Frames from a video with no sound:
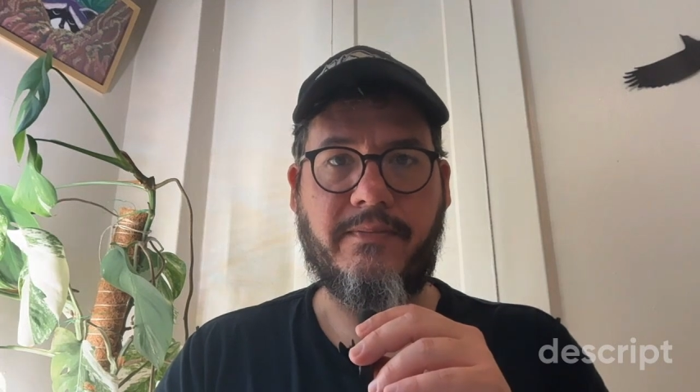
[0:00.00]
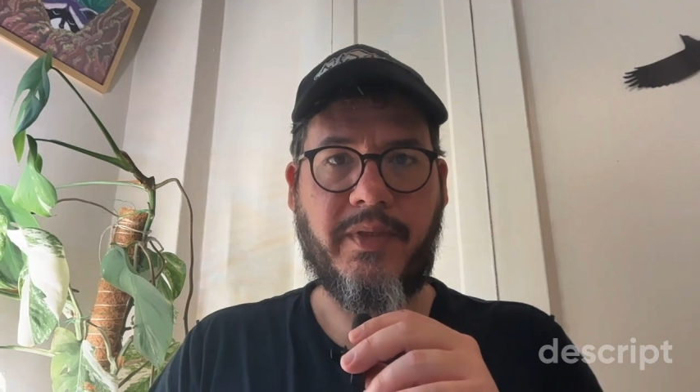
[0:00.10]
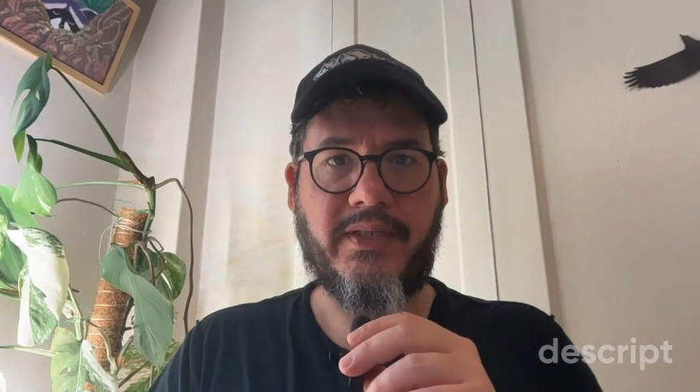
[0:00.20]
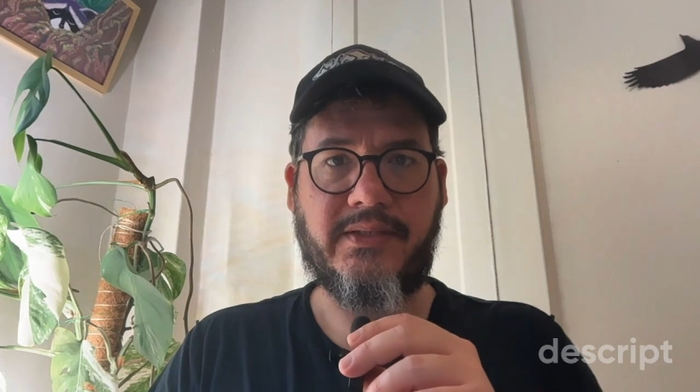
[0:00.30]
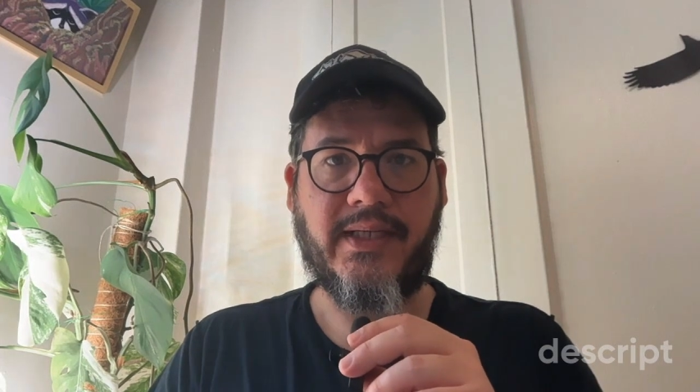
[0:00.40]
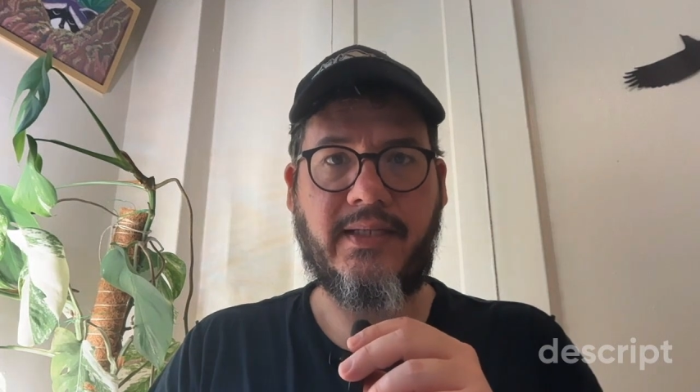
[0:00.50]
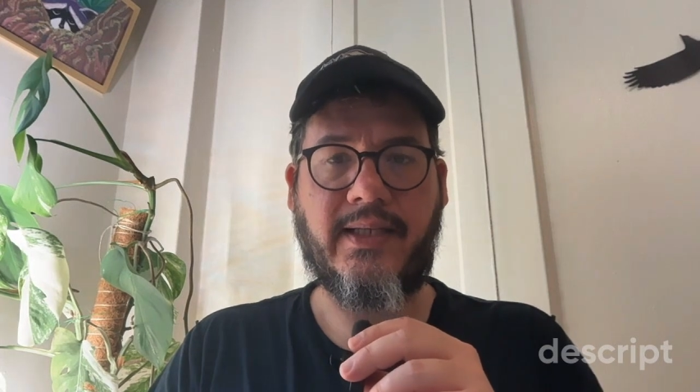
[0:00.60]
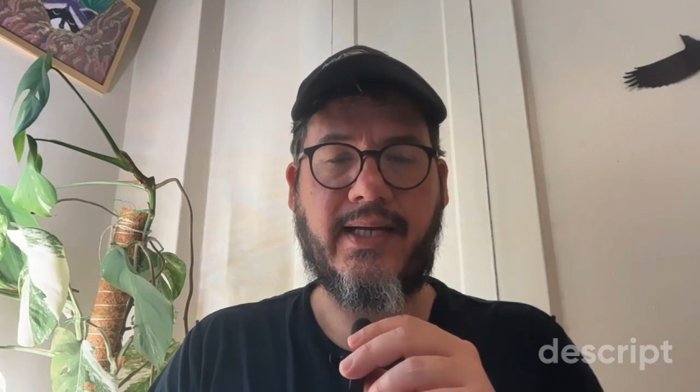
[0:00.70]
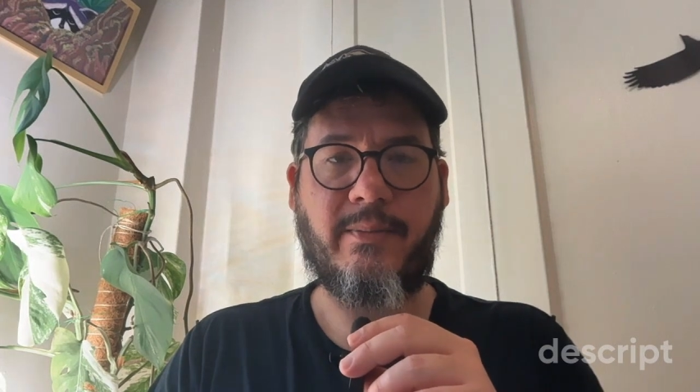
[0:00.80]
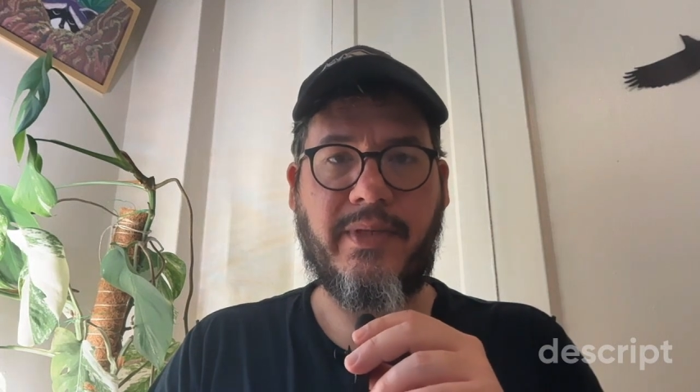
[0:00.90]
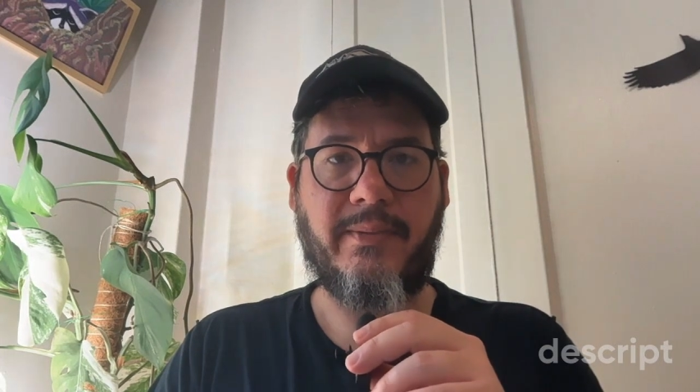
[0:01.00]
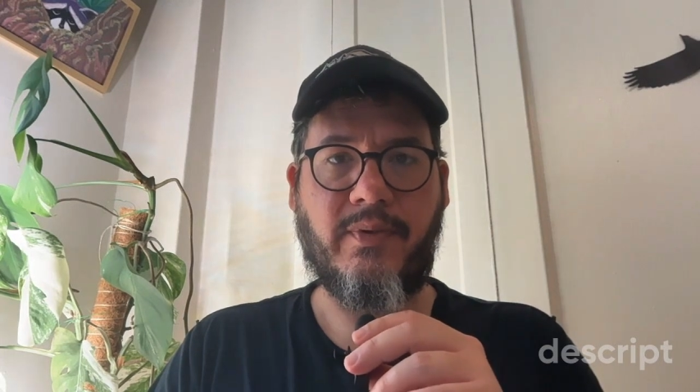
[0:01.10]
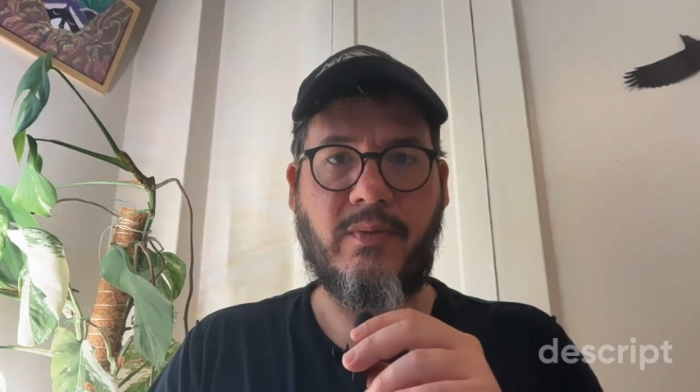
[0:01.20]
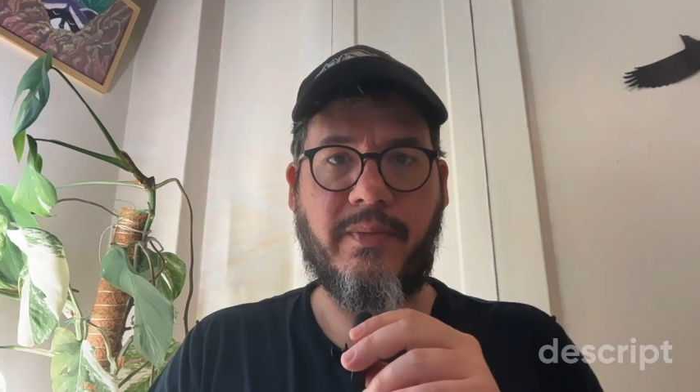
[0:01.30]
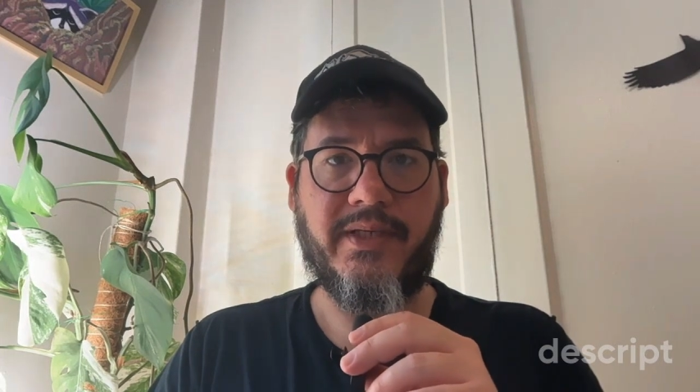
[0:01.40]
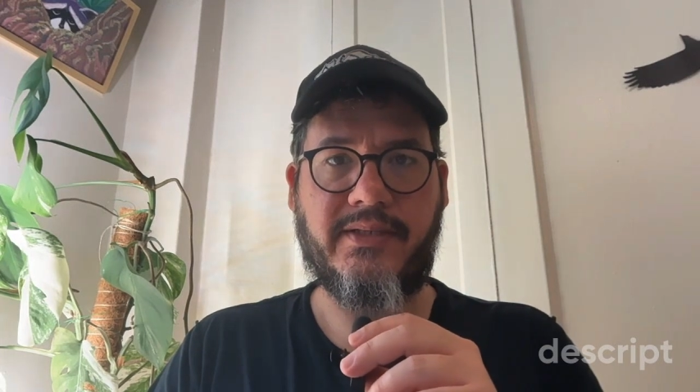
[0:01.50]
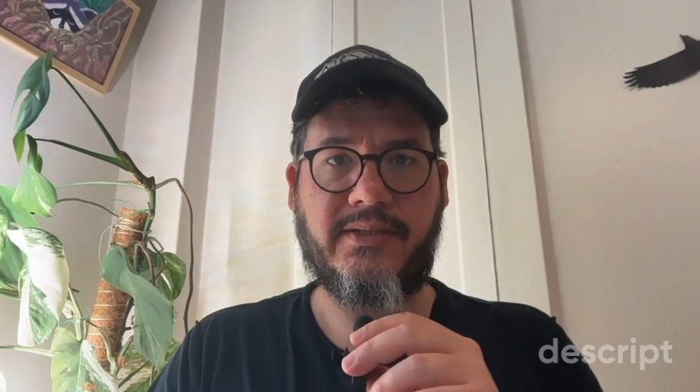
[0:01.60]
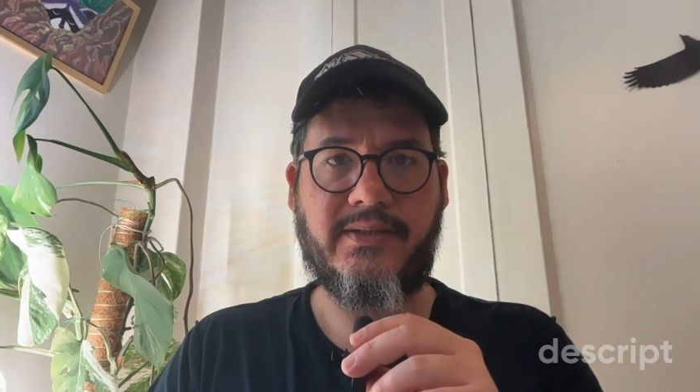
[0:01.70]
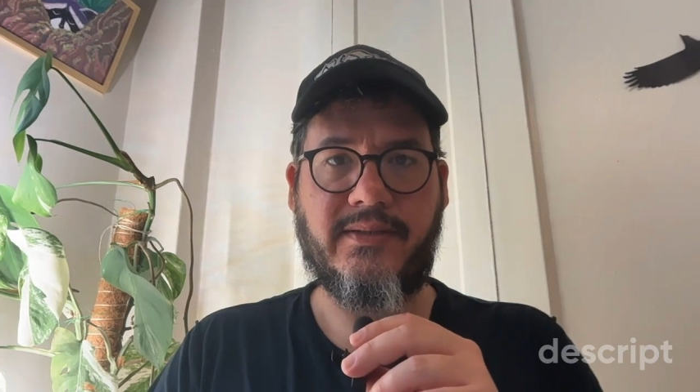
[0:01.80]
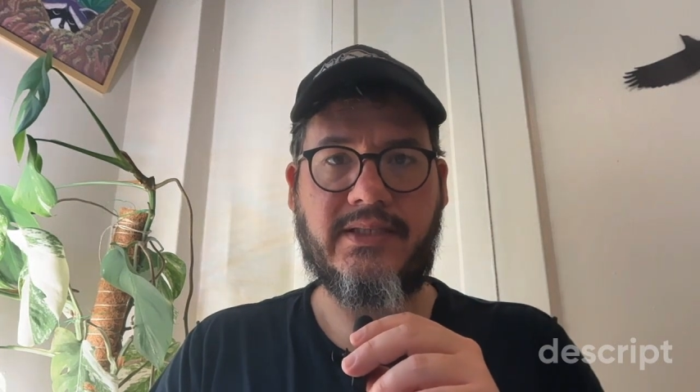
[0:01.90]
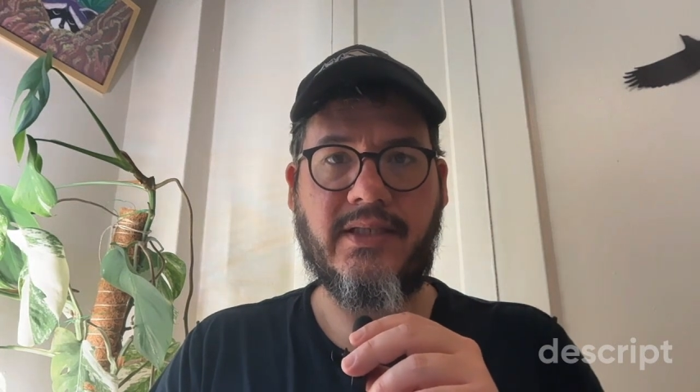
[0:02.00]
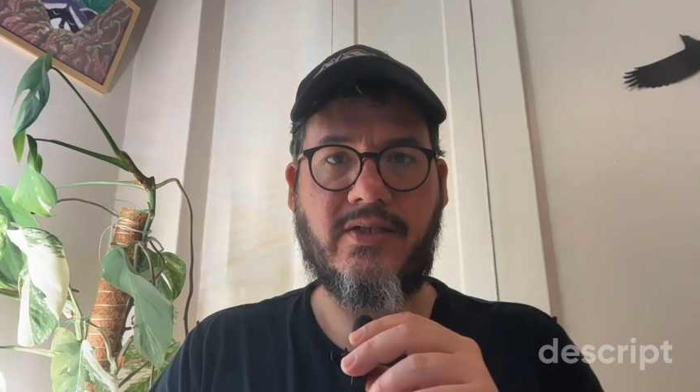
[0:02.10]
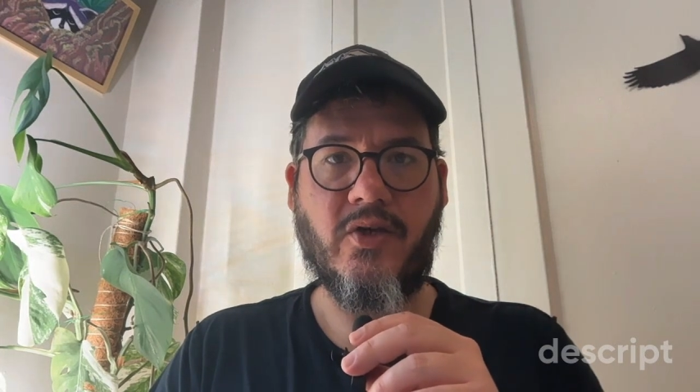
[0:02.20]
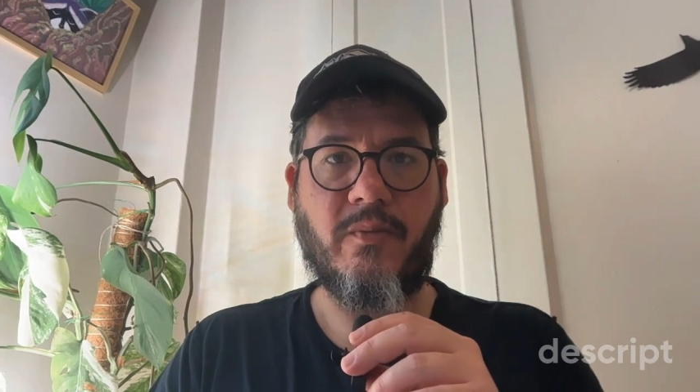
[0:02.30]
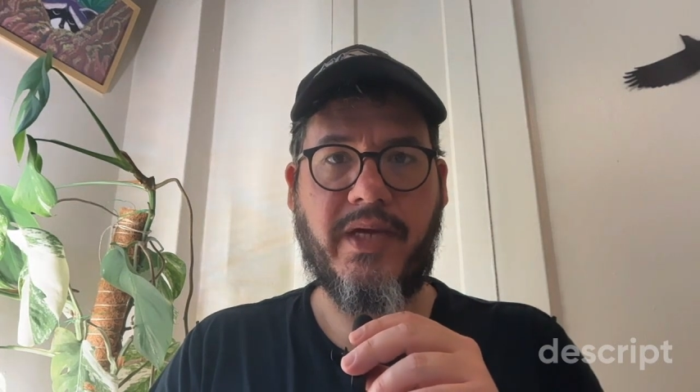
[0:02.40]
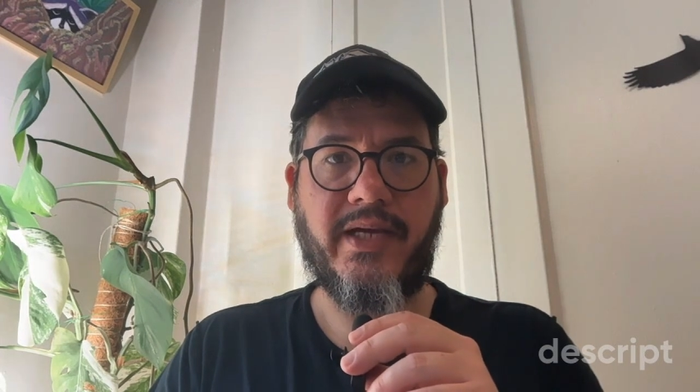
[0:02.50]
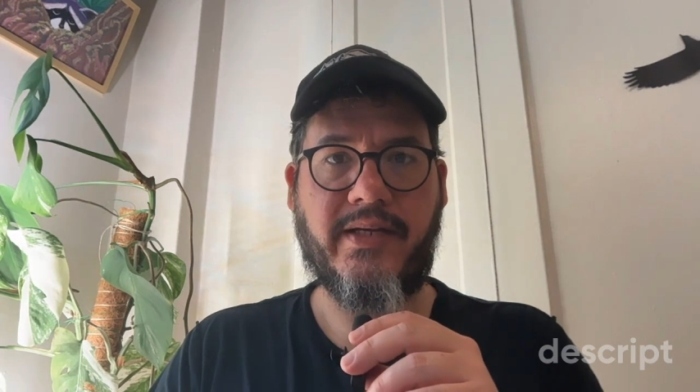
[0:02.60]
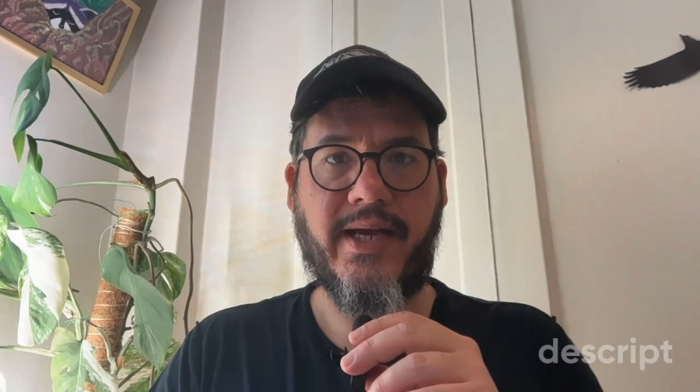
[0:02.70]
The piece that a lot of people miss is the domain